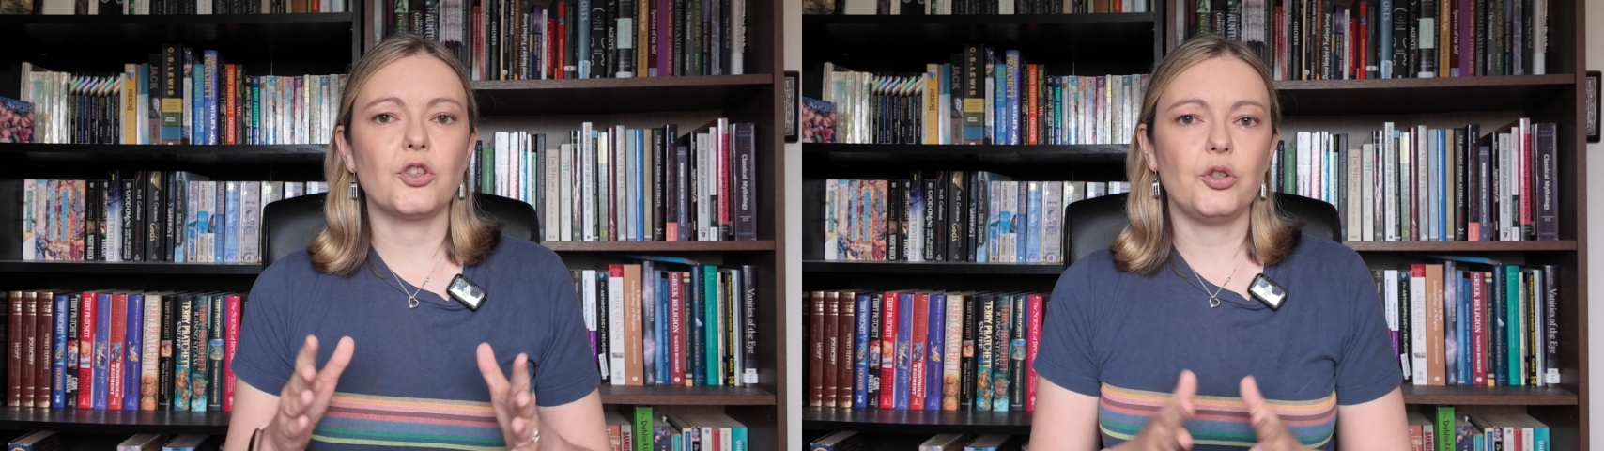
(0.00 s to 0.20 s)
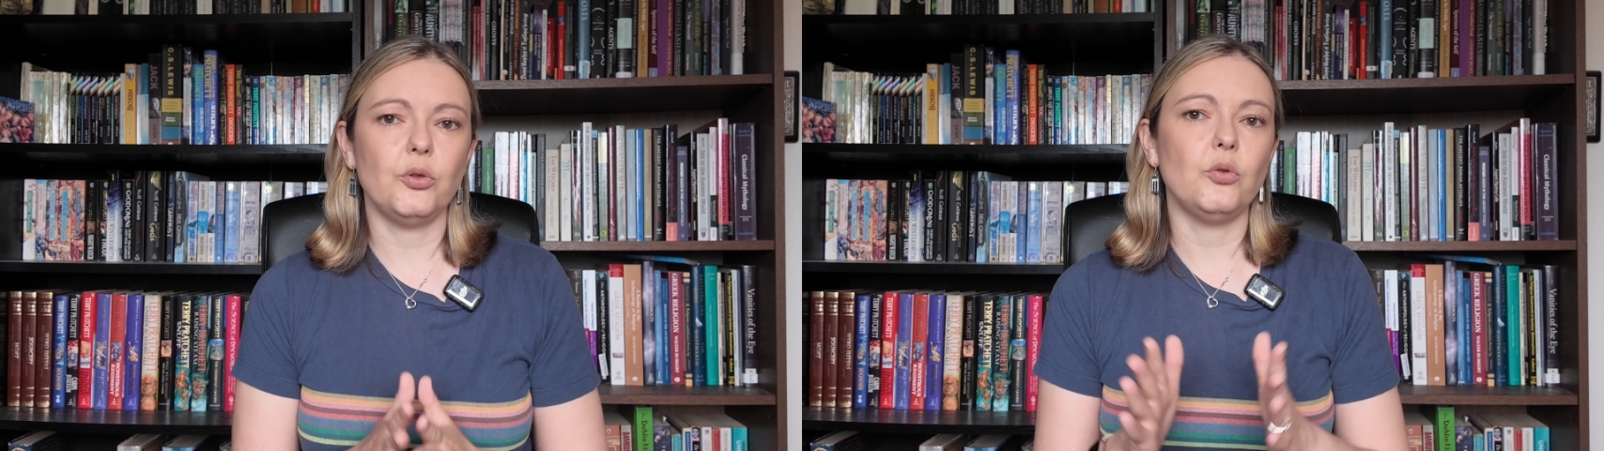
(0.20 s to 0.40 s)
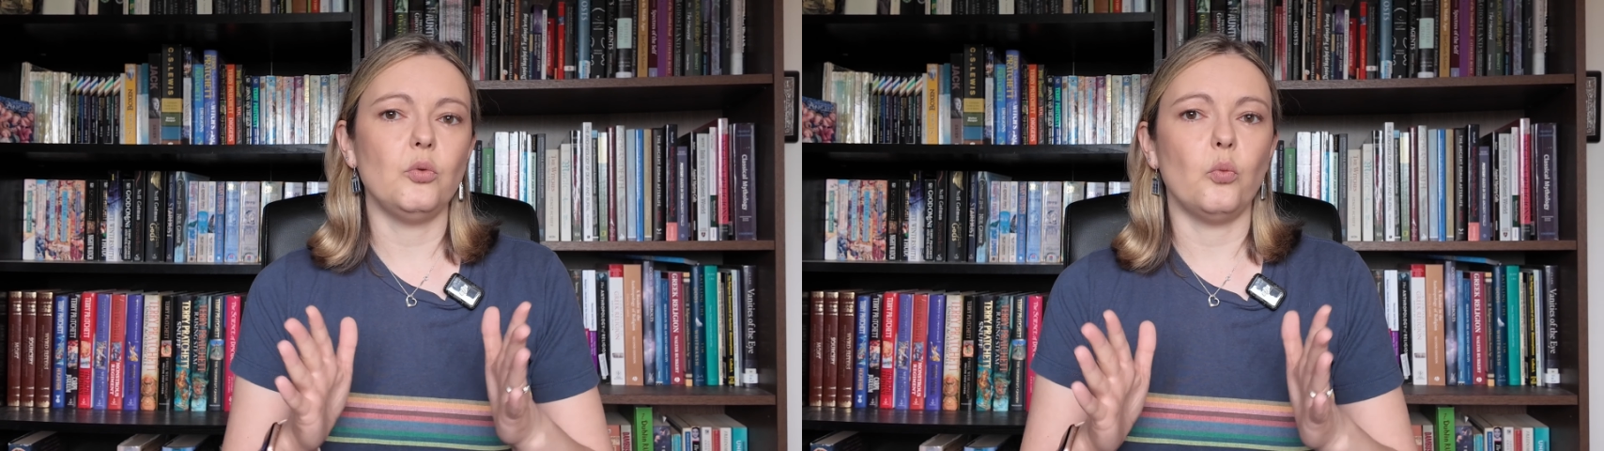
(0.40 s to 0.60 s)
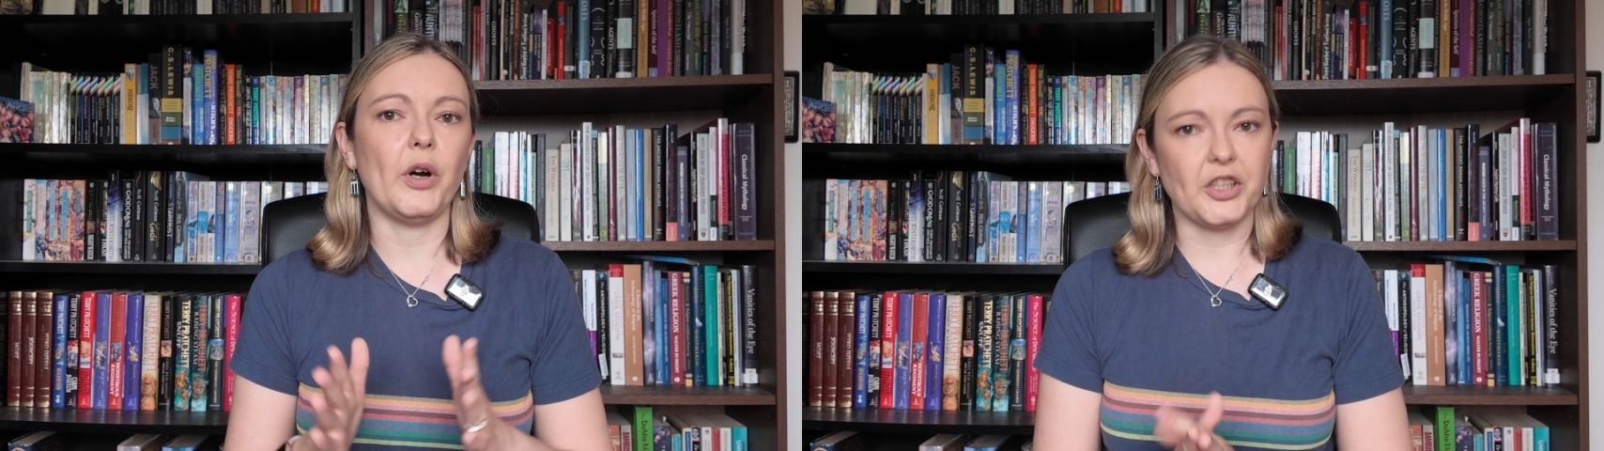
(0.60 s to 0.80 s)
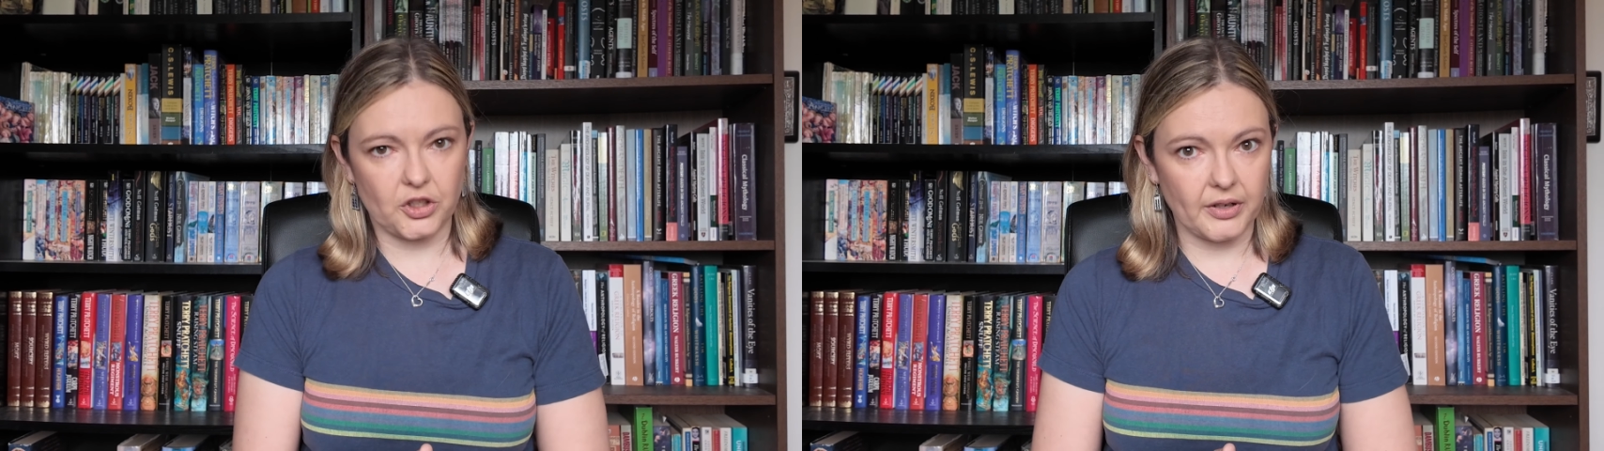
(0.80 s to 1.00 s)
two
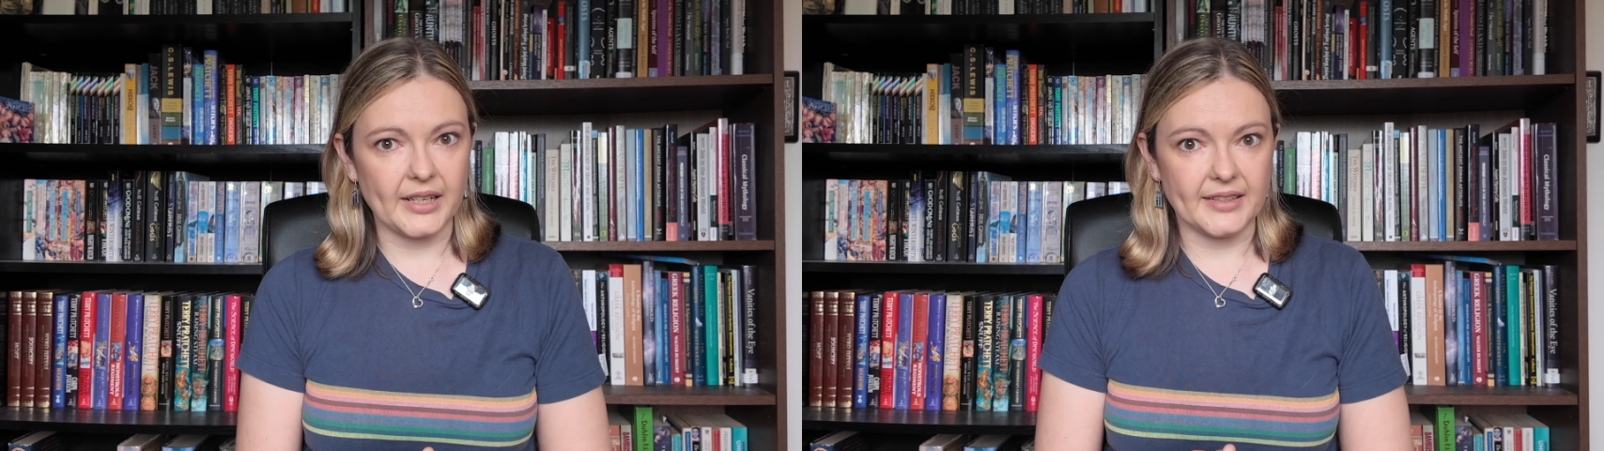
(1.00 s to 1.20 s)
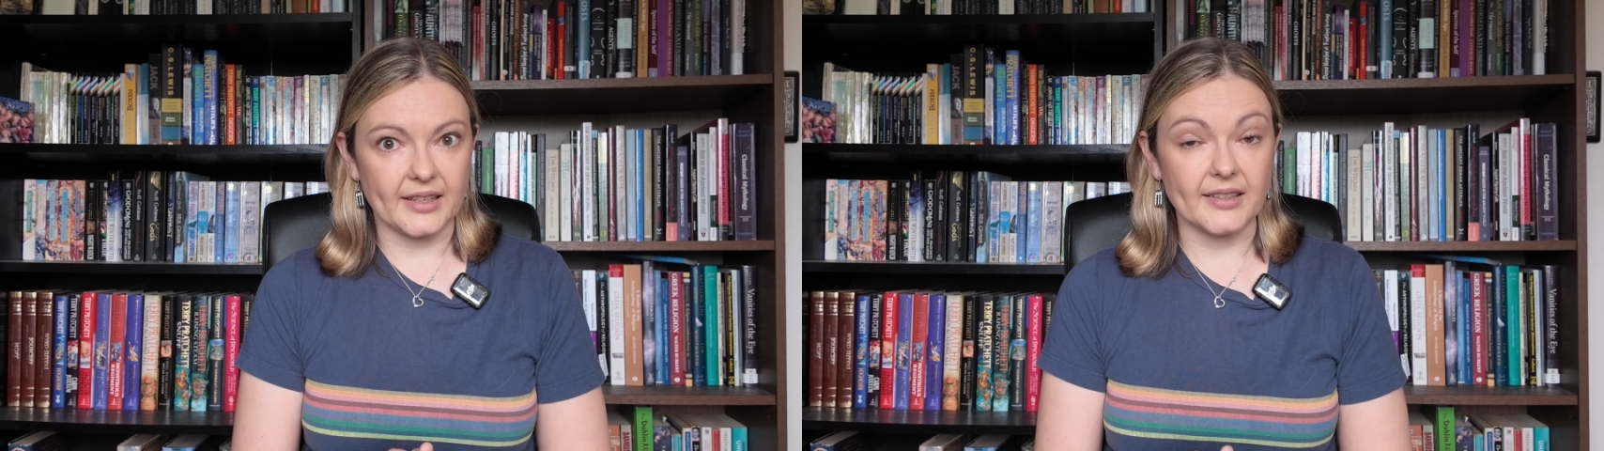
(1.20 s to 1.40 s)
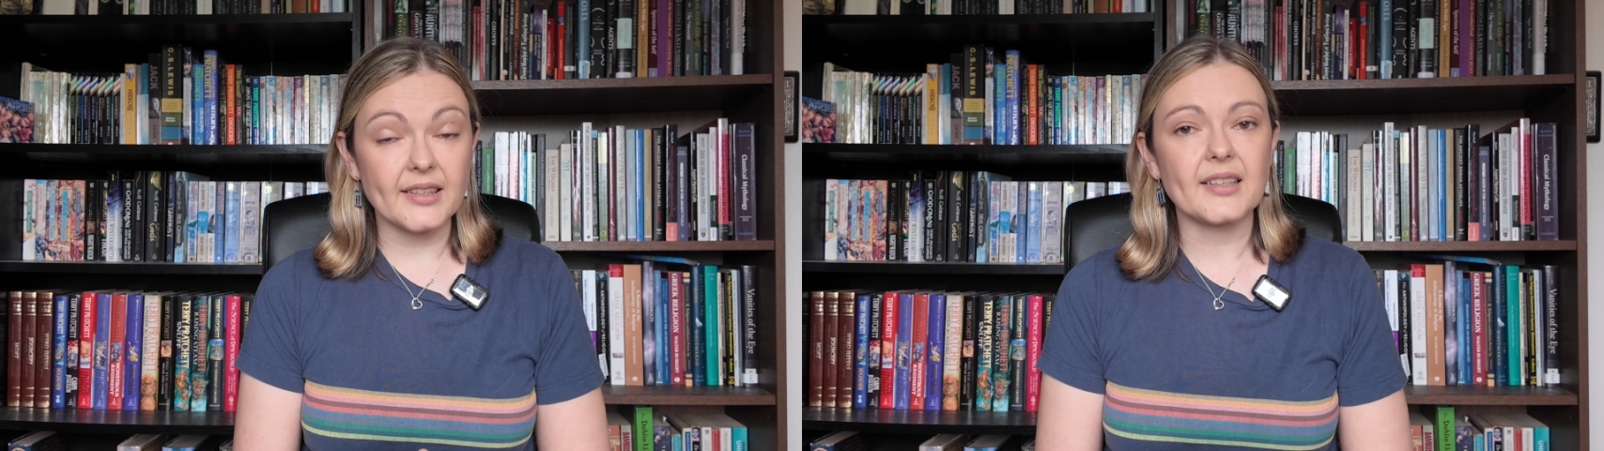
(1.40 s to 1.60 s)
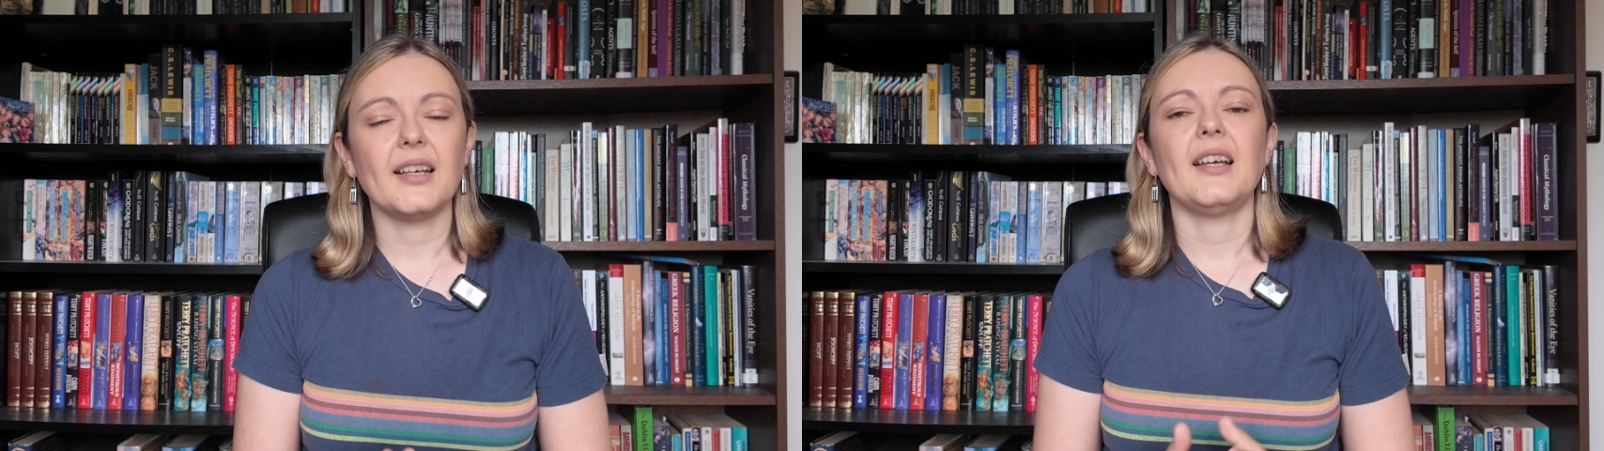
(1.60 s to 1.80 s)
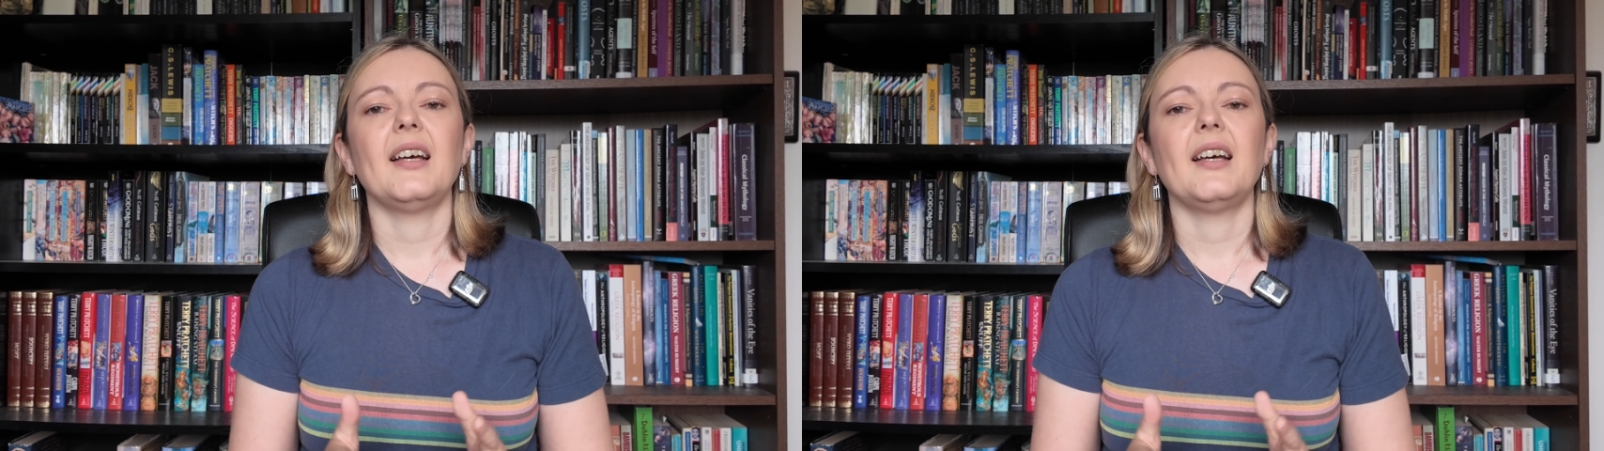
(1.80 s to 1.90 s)
witch crazes